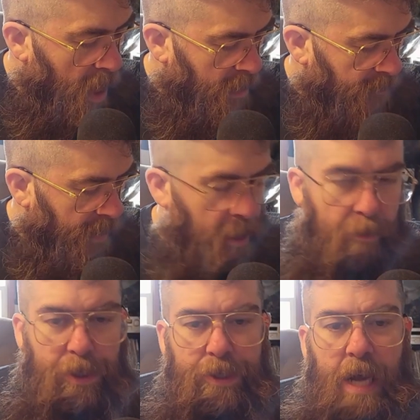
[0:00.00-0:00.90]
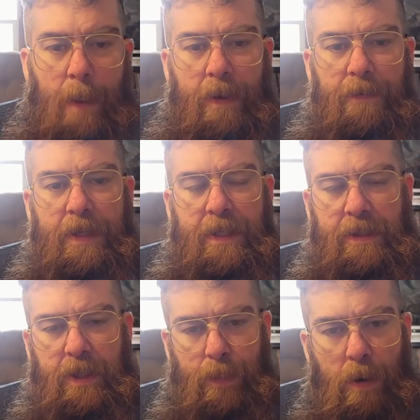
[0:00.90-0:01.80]
not going to find an original copy of this,
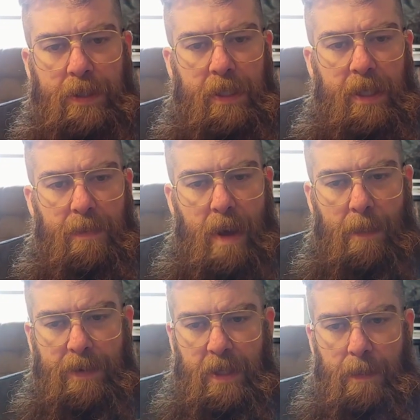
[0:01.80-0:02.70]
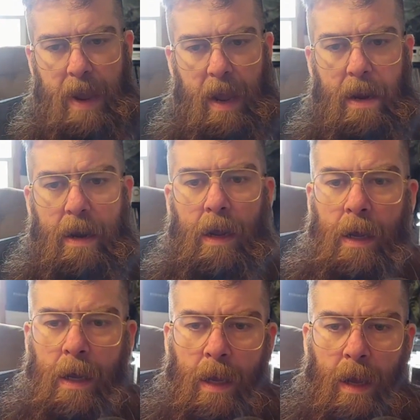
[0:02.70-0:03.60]
and supposedly the members of the band
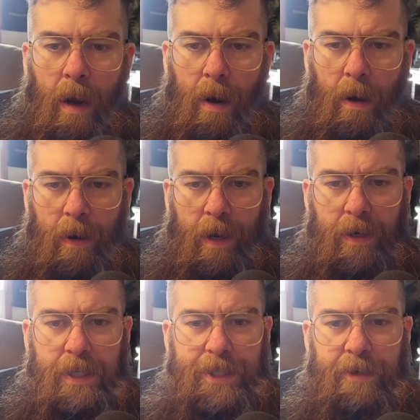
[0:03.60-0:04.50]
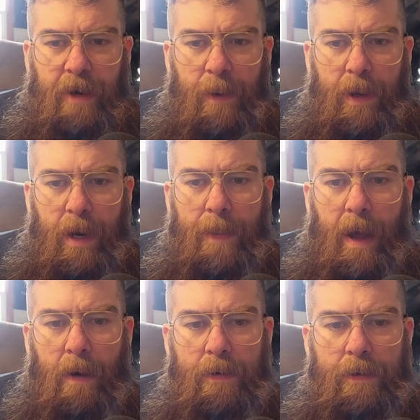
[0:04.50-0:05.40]
are in disagreement
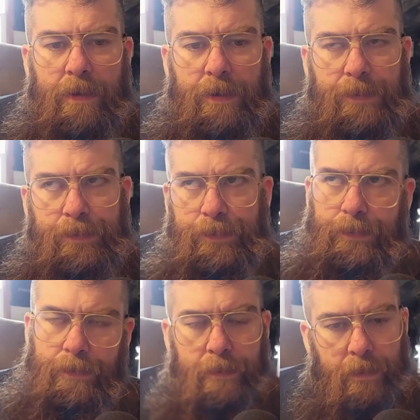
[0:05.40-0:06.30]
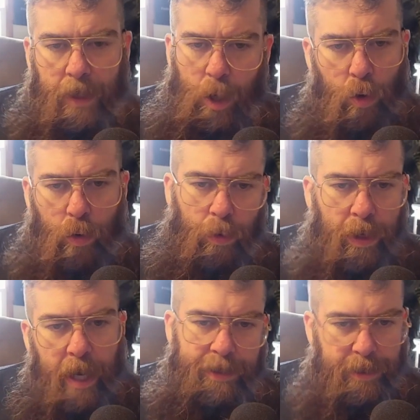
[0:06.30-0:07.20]
about who
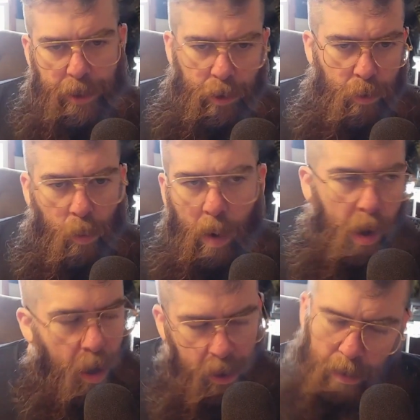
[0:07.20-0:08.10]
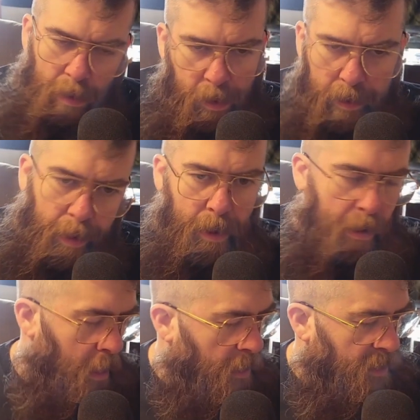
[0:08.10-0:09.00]
gets to do what,
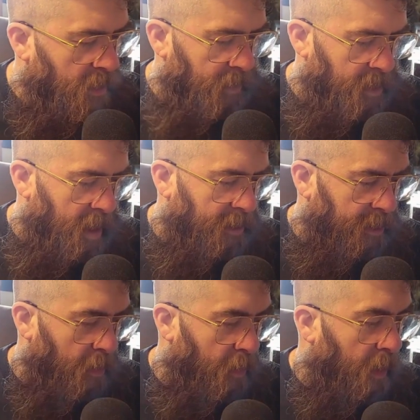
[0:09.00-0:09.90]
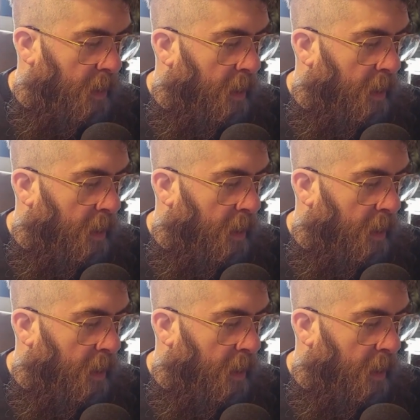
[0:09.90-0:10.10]
or stuff like that. So